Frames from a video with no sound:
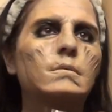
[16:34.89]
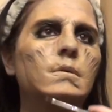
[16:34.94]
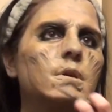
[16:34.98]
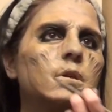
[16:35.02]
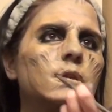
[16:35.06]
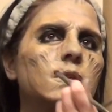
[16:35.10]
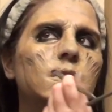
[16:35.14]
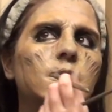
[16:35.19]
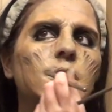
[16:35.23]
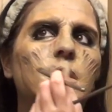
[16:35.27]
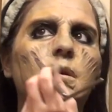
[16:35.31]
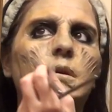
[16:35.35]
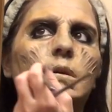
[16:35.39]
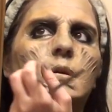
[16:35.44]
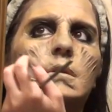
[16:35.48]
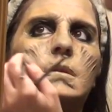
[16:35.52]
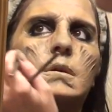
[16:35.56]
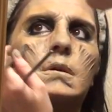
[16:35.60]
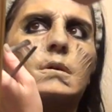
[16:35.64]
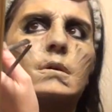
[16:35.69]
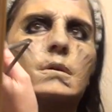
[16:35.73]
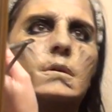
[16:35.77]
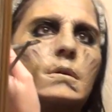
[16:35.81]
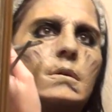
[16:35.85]
want to say
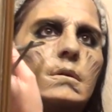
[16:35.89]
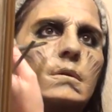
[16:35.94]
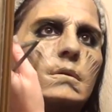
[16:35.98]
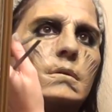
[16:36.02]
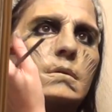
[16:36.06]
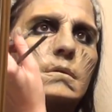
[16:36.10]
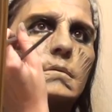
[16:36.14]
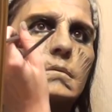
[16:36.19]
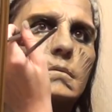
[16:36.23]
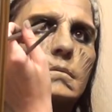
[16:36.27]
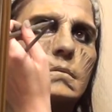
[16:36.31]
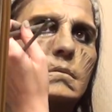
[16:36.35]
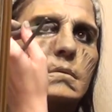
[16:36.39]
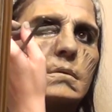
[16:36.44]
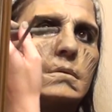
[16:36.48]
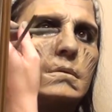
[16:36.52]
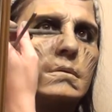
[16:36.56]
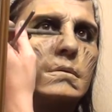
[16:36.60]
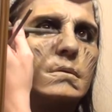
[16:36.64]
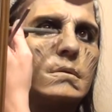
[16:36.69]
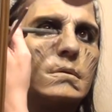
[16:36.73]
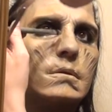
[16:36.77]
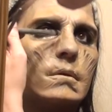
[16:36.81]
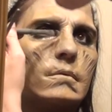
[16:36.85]
like
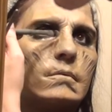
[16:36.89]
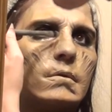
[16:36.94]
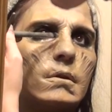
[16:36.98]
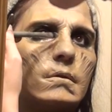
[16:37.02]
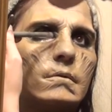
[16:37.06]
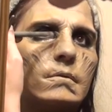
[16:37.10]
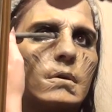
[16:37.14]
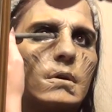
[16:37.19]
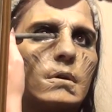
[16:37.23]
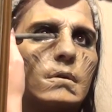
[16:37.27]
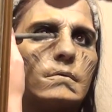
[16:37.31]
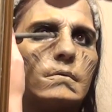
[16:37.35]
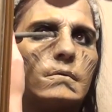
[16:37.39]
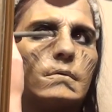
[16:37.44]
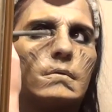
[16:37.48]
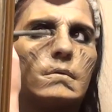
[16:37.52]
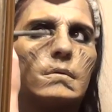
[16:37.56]
75.